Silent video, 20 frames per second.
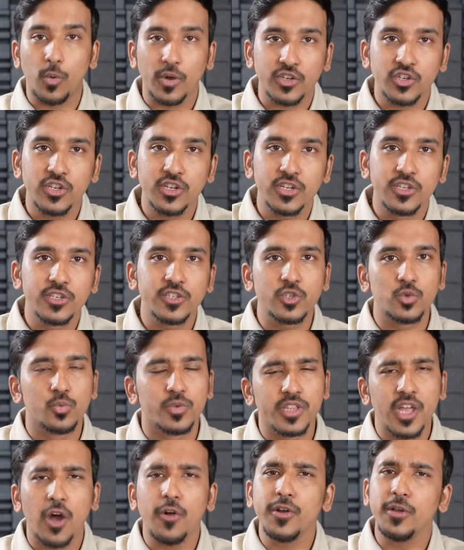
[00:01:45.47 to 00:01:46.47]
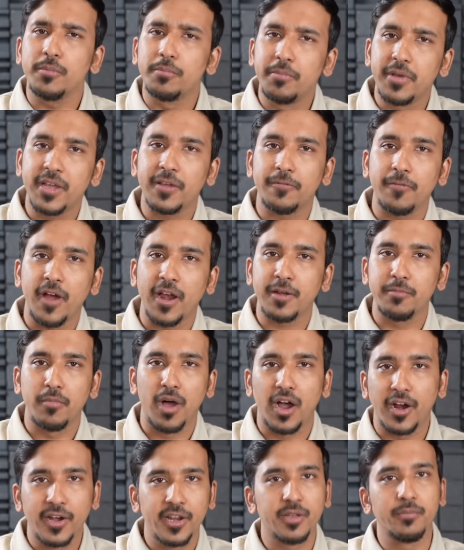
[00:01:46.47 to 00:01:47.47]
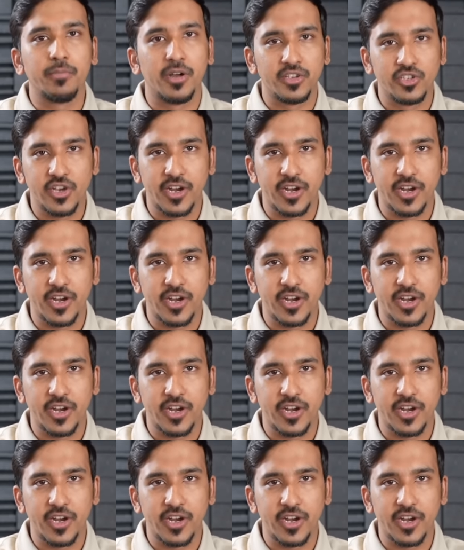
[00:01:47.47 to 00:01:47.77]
The question is, without a big fat marketing